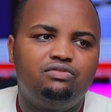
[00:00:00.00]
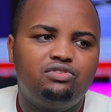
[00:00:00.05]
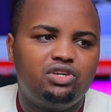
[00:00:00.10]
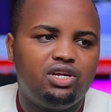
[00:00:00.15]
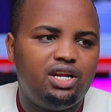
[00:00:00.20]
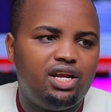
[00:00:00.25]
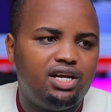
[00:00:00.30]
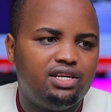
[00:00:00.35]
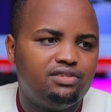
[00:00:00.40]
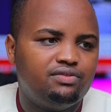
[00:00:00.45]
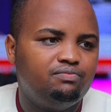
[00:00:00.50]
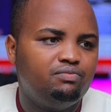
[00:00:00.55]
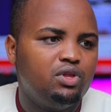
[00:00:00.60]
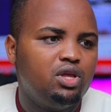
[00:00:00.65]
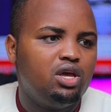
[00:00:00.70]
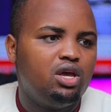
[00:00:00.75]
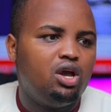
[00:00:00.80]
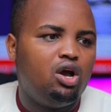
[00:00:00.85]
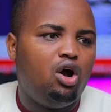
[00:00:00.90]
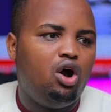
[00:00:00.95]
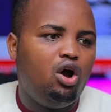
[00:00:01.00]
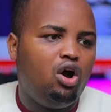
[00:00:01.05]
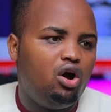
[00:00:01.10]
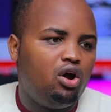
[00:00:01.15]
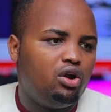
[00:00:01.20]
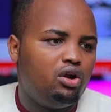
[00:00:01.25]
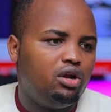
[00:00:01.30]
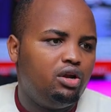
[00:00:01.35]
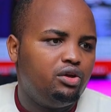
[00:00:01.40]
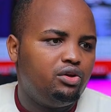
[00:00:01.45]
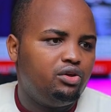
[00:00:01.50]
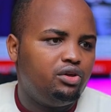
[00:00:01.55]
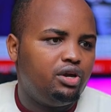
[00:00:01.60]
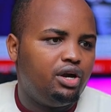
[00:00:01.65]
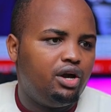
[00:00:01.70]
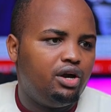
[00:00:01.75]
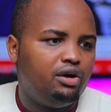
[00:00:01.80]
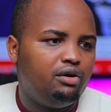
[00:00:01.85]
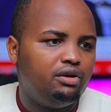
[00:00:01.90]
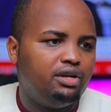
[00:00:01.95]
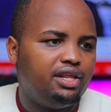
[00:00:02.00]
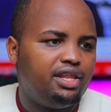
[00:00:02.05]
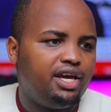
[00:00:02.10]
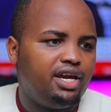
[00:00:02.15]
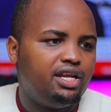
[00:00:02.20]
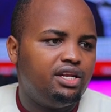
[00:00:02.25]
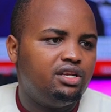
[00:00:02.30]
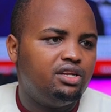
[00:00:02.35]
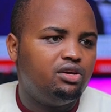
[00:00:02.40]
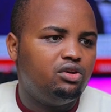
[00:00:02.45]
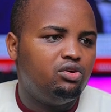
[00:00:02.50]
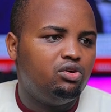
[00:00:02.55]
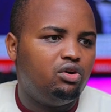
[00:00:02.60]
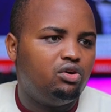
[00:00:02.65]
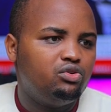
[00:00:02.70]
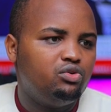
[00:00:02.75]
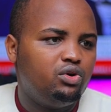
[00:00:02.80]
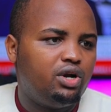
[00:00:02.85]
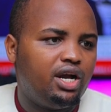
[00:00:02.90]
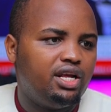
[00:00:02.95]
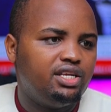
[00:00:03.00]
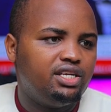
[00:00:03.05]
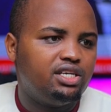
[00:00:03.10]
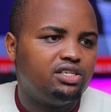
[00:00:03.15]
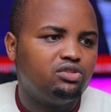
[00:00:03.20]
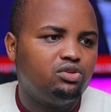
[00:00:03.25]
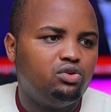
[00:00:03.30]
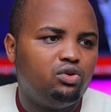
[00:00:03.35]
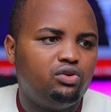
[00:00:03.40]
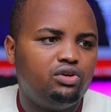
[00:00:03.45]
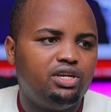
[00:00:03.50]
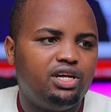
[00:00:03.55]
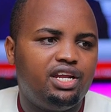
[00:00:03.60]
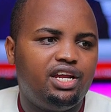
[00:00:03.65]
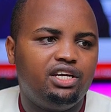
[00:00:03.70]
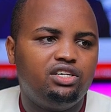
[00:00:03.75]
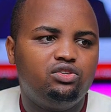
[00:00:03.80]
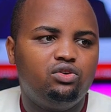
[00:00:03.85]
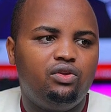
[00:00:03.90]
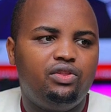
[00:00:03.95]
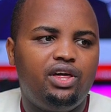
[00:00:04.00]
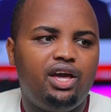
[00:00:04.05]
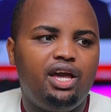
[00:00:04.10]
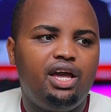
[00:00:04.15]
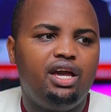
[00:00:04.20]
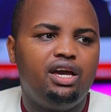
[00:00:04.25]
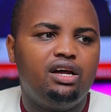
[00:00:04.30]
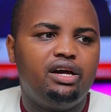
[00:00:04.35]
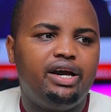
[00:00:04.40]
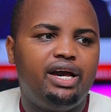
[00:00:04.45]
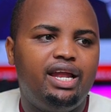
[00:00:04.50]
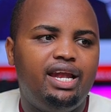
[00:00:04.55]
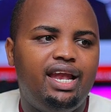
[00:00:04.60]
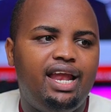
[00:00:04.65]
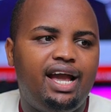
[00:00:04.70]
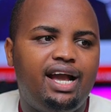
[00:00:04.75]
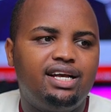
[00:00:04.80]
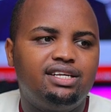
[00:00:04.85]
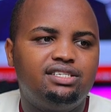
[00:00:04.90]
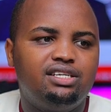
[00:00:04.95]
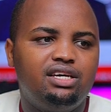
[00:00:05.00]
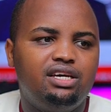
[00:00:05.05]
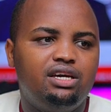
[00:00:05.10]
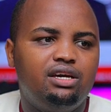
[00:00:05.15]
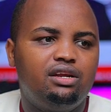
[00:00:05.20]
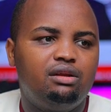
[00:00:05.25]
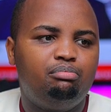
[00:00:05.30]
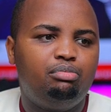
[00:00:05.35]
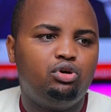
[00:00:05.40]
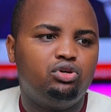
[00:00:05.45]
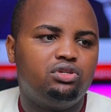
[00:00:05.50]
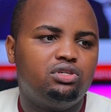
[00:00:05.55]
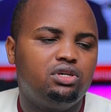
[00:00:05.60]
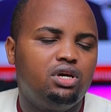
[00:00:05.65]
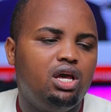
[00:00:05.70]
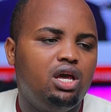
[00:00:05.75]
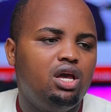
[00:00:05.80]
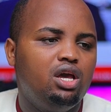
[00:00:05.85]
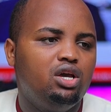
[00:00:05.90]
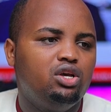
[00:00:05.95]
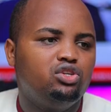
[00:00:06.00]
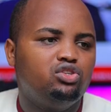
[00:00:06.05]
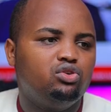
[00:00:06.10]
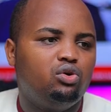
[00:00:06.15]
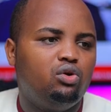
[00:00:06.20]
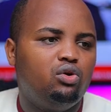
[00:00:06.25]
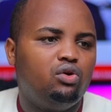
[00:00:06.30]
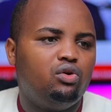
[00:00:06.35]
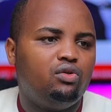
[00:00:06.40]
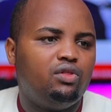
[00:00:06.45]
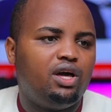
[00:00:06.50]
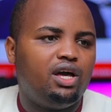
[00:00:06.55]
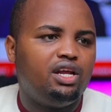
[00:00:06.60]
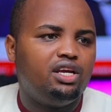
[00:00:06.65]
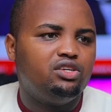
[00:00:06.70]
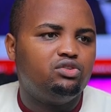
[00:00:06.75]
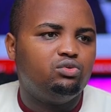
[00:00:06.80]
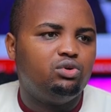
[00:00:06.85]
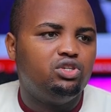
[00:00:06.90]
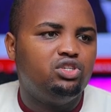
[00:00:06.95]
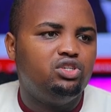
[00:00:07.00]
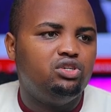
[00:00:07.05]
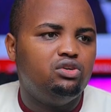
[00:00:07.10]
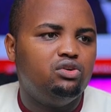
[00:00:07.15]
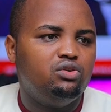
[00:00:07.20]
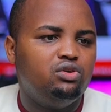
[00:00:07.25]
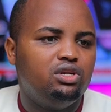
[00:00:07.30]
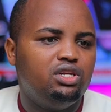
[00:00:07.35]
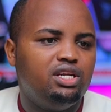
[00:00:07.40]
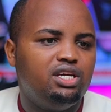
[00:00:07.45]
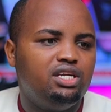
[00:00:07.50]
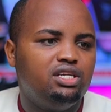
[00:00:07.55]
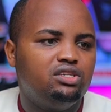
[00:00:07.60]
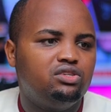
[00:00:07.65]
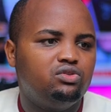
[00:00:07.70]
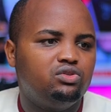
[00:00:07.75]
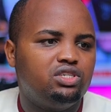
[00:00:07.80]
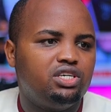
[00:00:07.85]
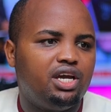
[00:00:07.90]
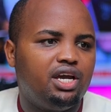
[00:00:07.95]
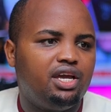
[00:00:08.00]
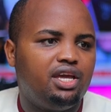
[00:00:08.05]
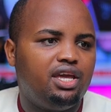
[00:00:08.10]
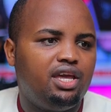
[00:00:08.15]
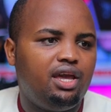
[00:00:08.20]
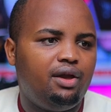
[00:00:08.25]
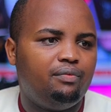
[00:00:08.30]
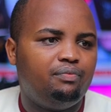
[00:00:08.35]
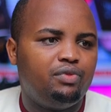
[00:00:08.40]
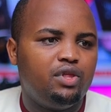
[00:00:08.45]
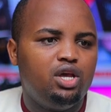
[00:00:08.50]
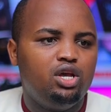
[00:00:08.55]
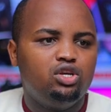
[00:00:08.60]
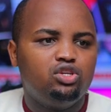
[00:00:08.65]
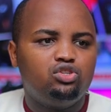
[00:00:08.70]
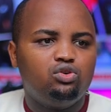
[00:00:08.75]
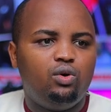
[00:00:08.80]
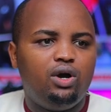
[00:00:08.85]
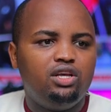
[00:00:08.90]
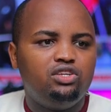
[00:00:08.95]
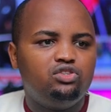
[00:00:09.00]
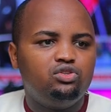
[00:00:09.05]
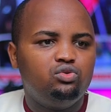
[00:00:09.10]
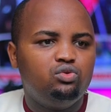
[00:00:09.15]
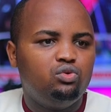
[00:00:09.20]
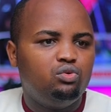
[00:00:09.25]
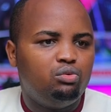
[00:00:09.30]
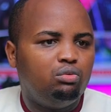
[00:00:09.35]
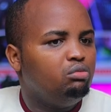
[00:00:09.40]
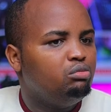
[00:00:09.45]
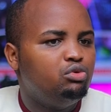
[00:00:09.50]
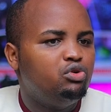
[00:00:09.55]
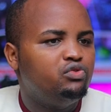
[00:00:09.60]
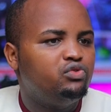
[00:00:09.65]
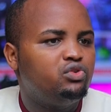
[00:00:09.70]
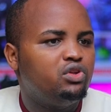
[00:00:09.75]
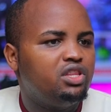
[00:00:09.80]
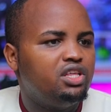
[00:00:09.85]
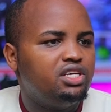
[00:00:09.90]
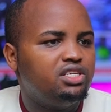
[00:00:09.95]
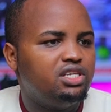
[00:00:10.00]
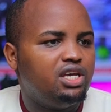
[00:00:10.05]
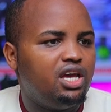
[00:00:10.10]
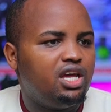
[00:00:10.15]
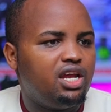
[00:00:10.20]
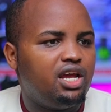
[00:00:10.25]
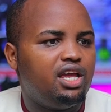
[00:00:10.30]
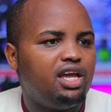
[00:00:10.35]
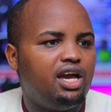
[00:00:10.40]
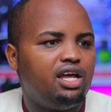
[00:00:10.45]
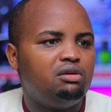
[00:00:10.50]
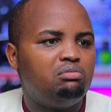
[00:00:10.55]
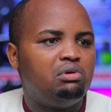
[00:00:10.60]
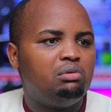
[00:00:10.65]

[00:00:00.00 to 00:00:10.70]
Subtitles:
of traders, or you can just go direct to the legacy report. So that is what you need to check here. So once you move to this area here,